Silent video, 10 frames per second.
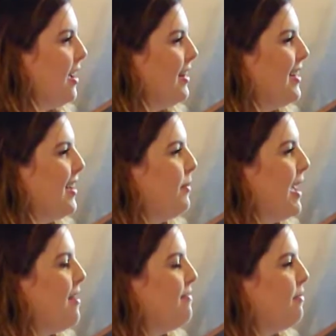and then we
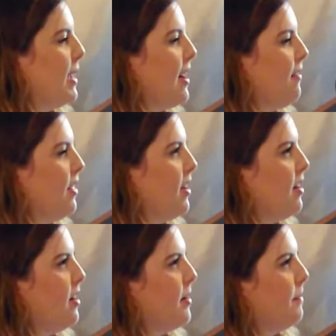have
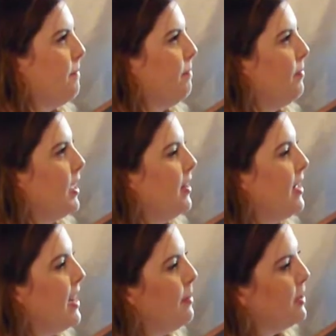the
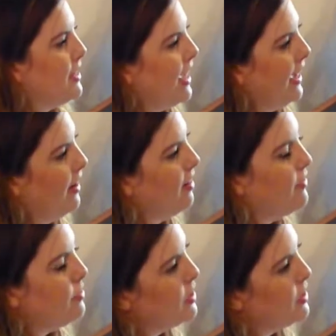neighbors take care of him too.